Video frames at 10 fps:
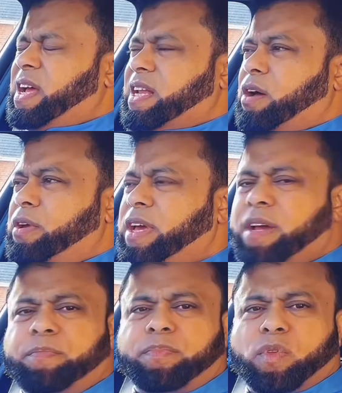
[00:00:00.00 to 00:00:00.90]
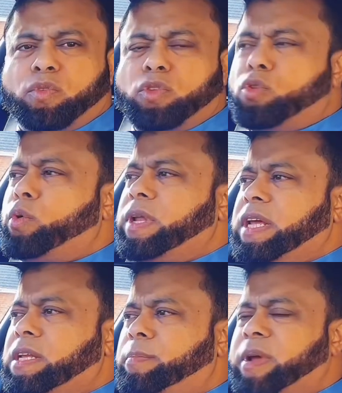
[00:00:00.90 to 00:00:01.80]
Now here, we're going to do an
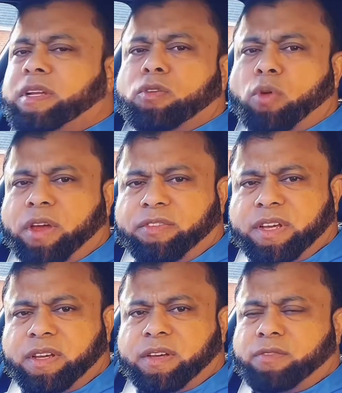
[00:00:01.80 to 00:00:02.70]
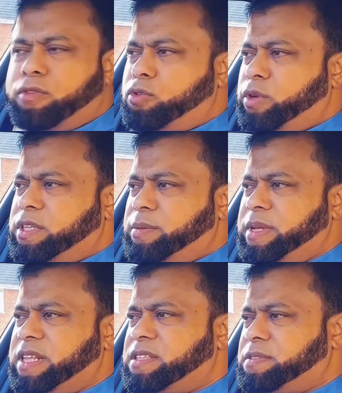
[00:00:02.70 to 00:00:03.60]
independent driving for 20
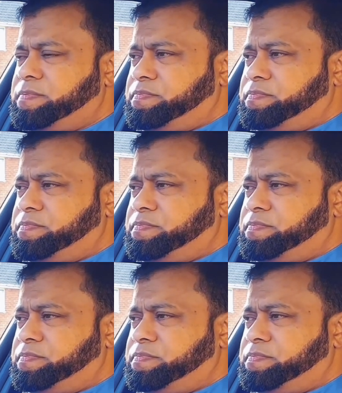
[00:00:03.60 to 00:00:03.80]
minutes.